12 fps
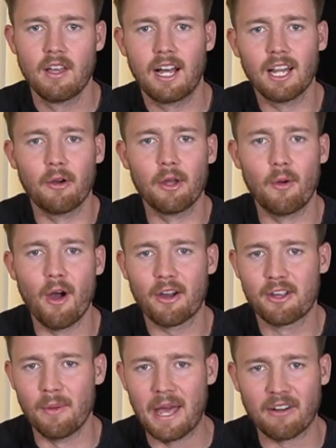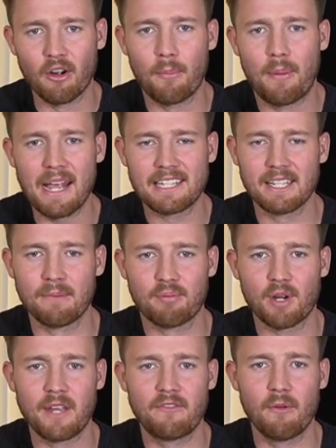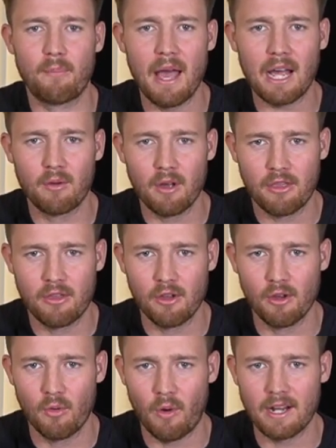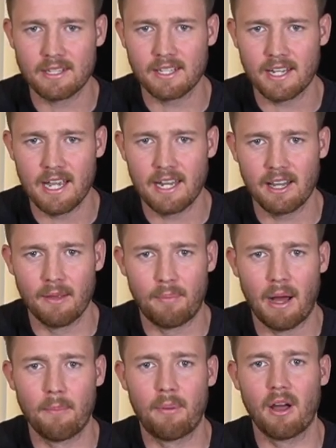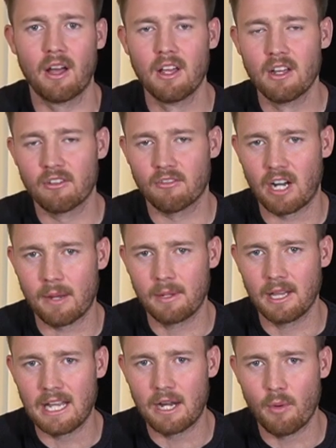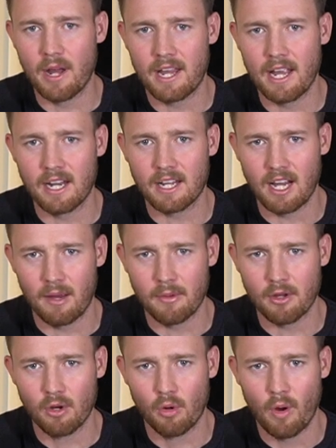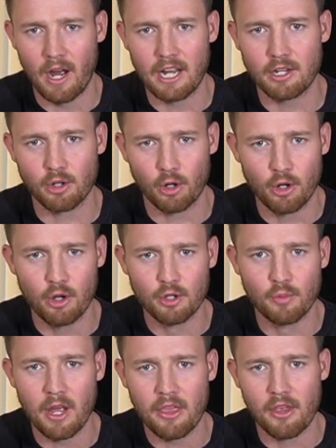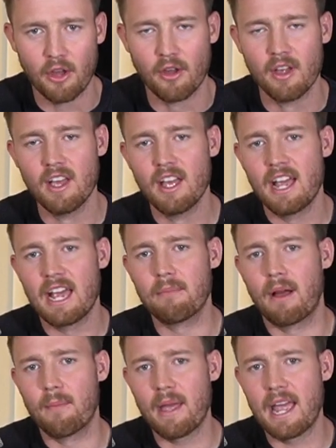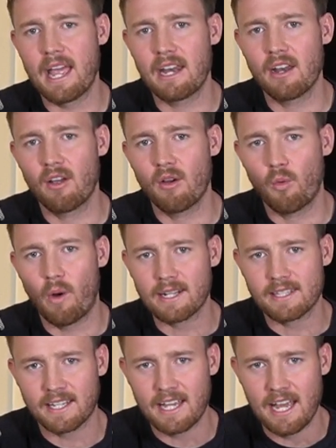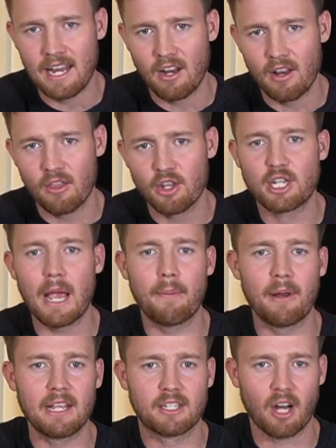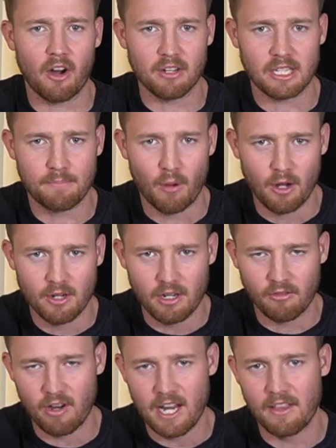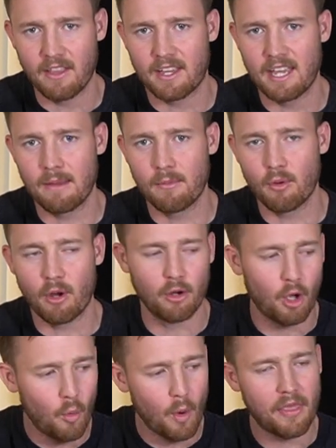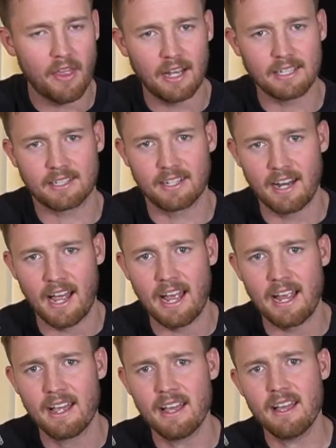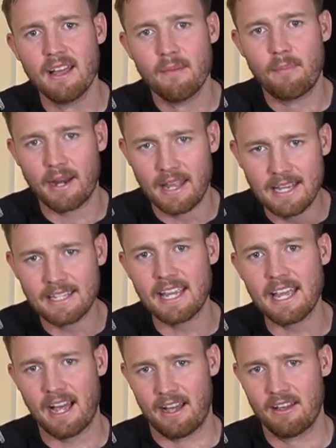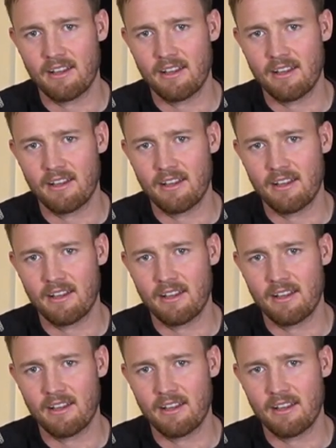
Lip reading: Hello and welcome, NRL Picks and Preview back with you once again. Another bumper rugby league weekend coming your way. Jordan Hughes with you, and my man, once again, the Japanese correspondent, Regan the King Mura, not with us today, but he is here.